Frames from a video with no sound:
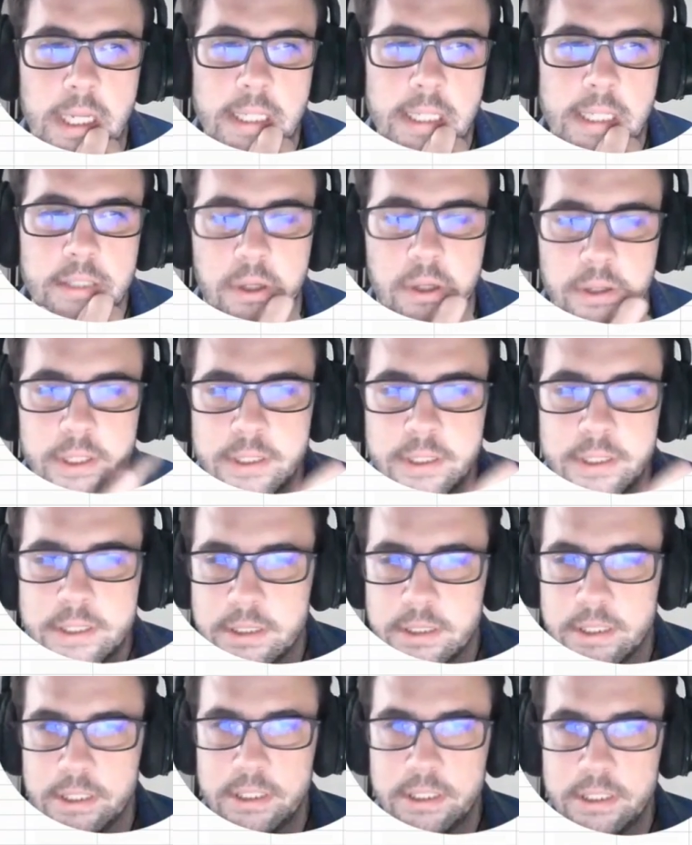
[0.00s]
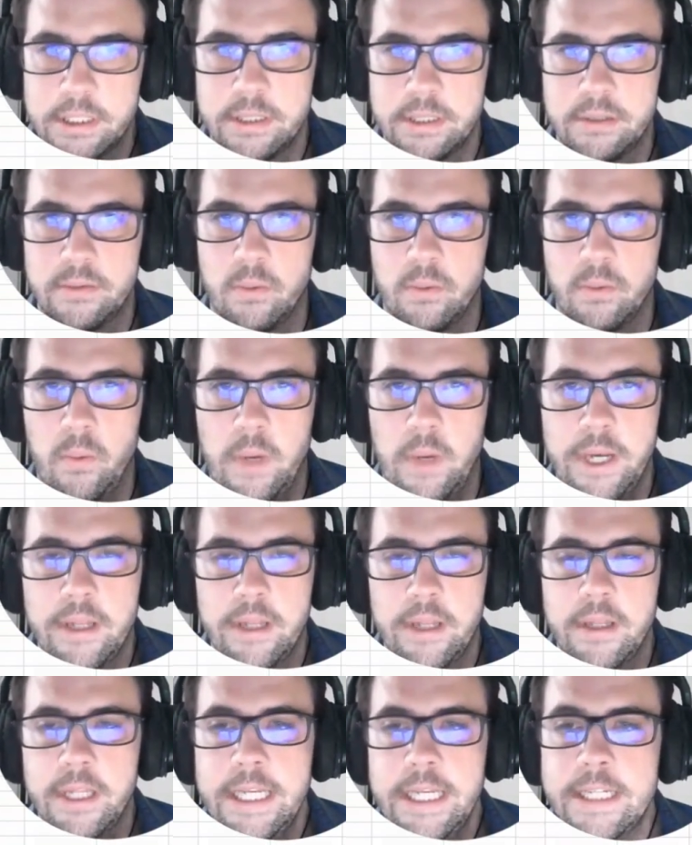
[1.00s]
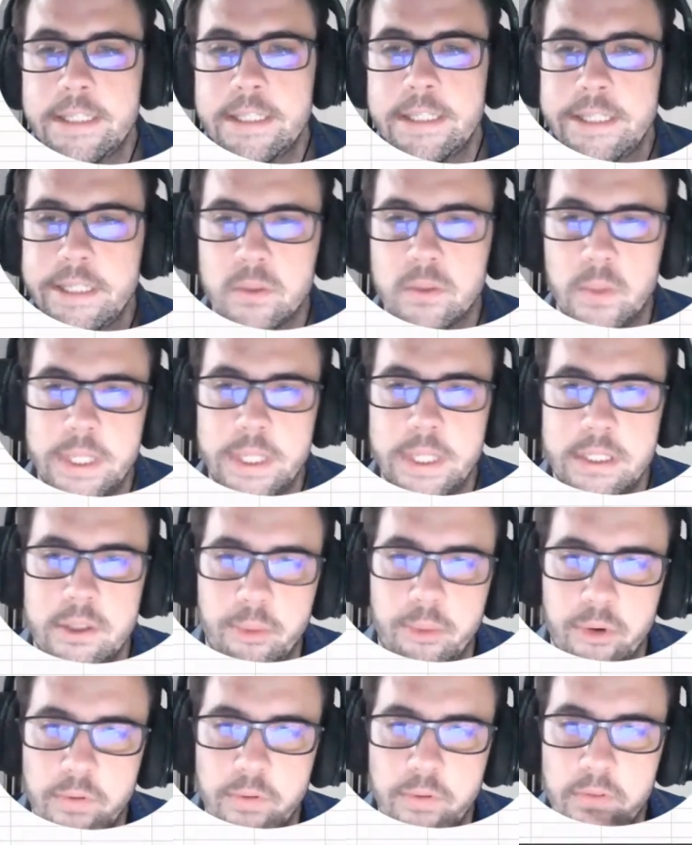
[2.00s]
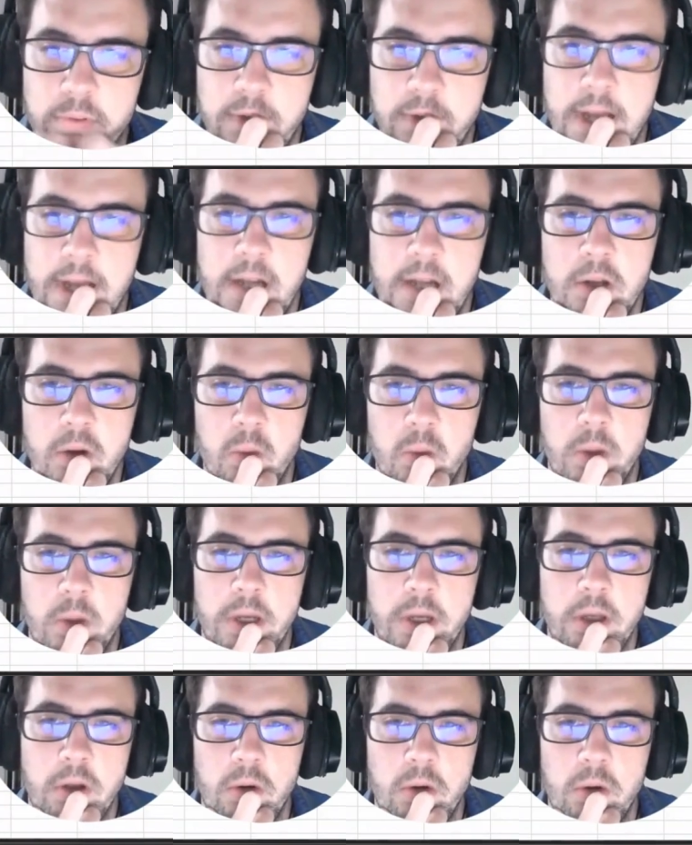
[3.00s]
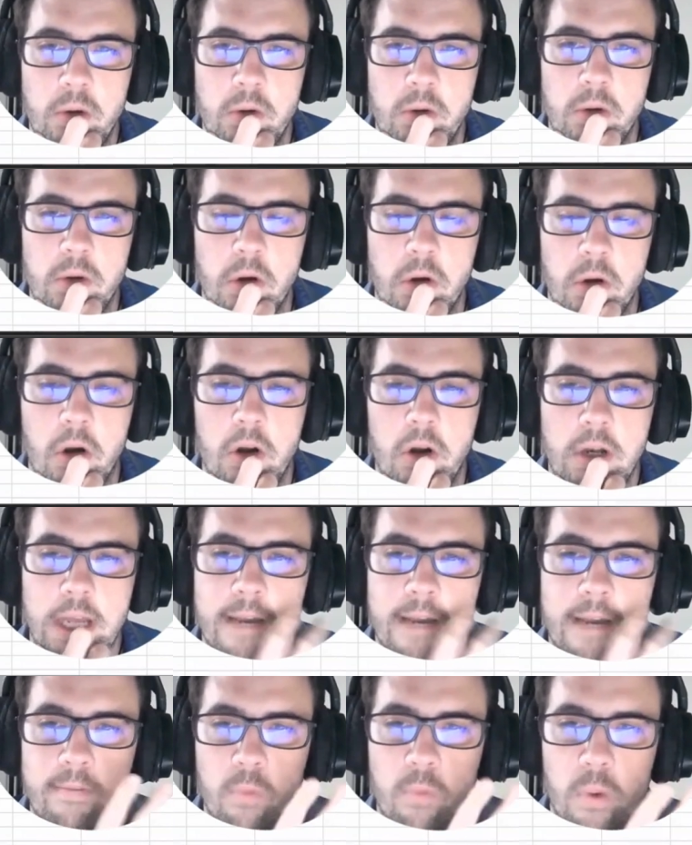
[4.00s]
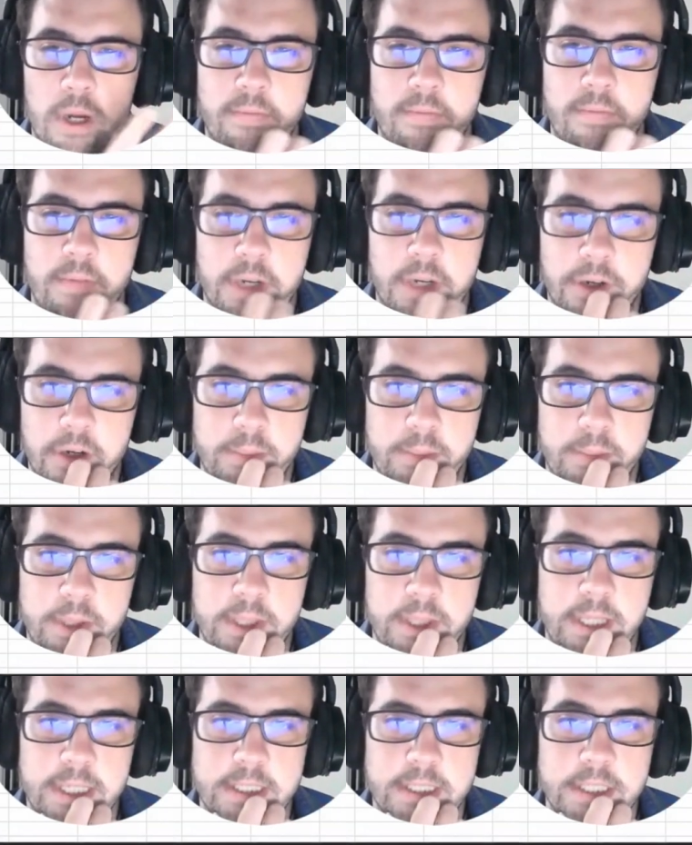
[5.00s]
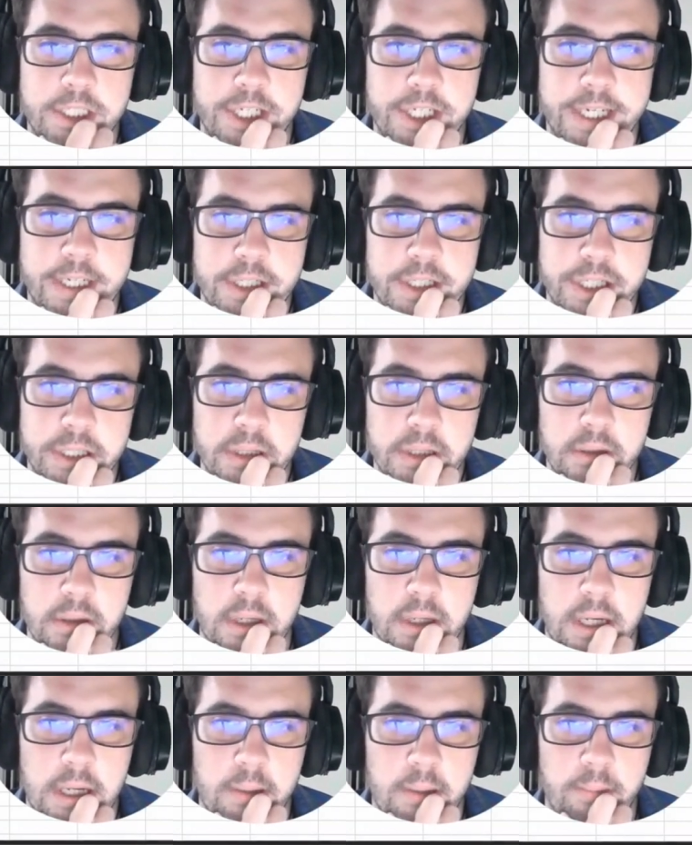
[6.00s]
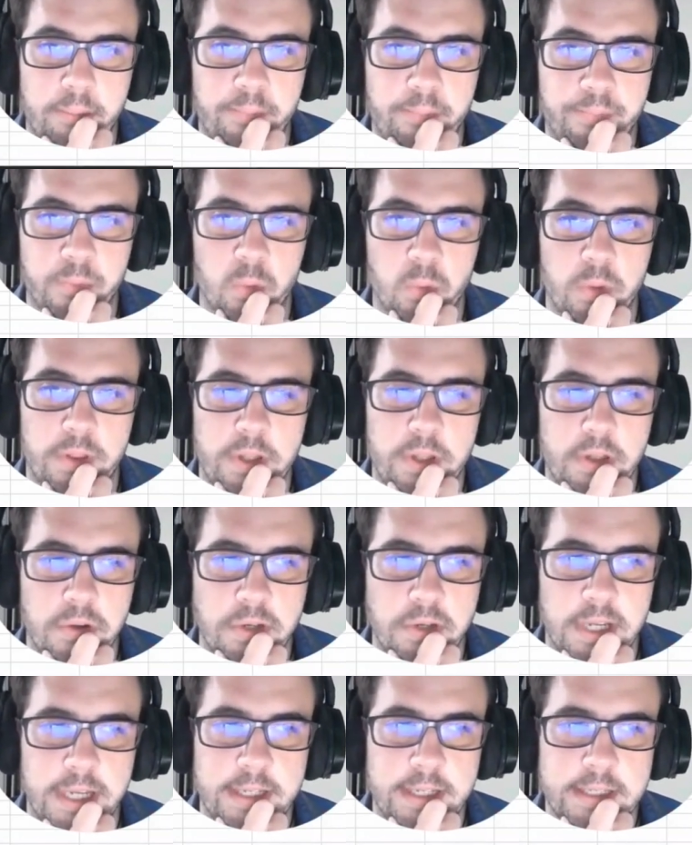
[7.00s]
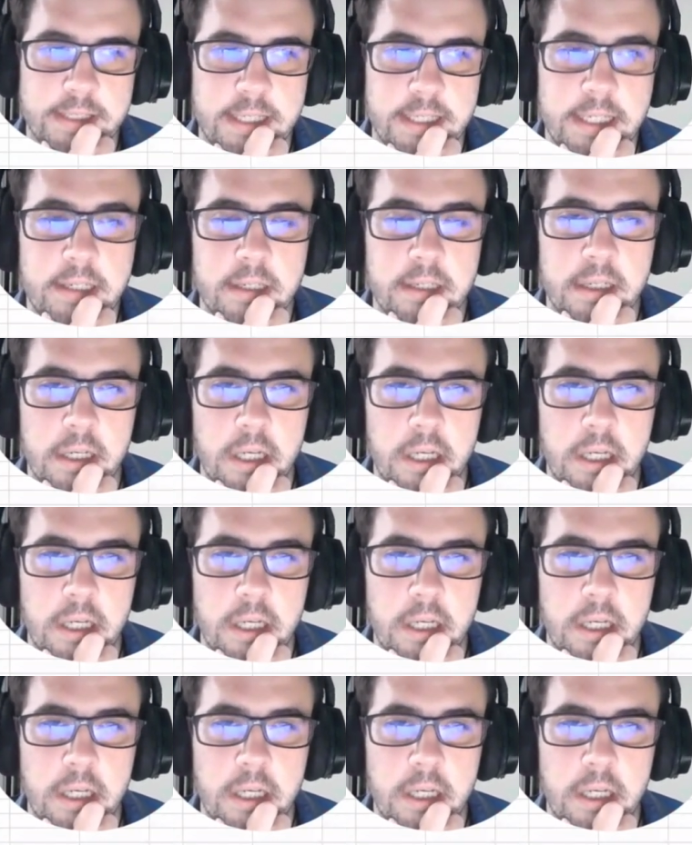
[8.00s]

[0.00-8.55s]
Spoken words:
So this is one of the easiest ways to prove the value, where you only have one variable that's changing within your data set.